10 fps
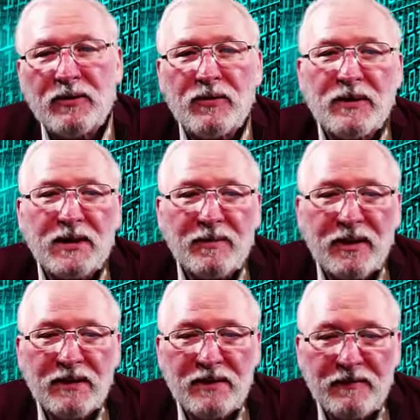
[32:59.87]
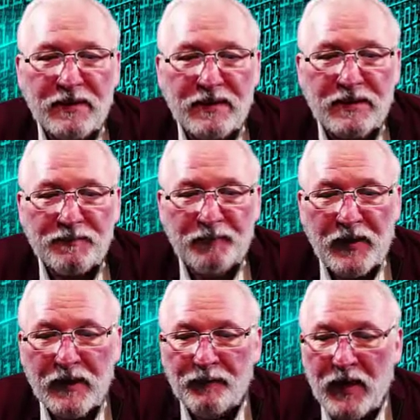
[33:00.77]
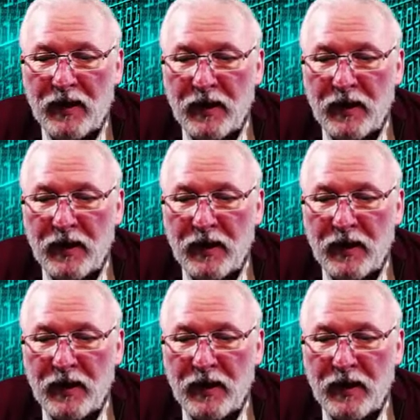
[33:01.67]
so that you can do the same kinds of things.